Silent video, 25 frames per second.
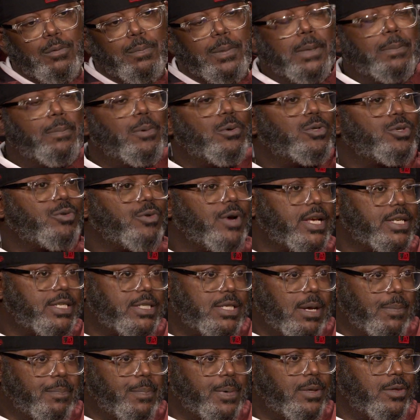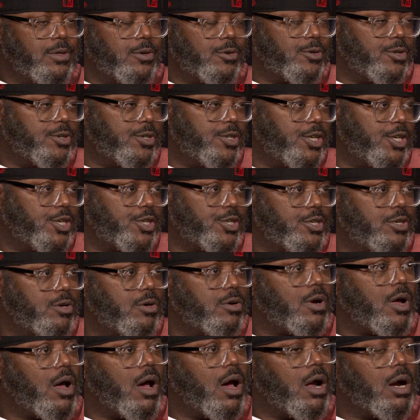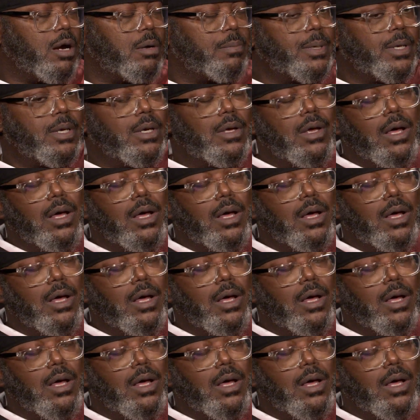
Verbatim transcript: people dressed up in their traditional garb.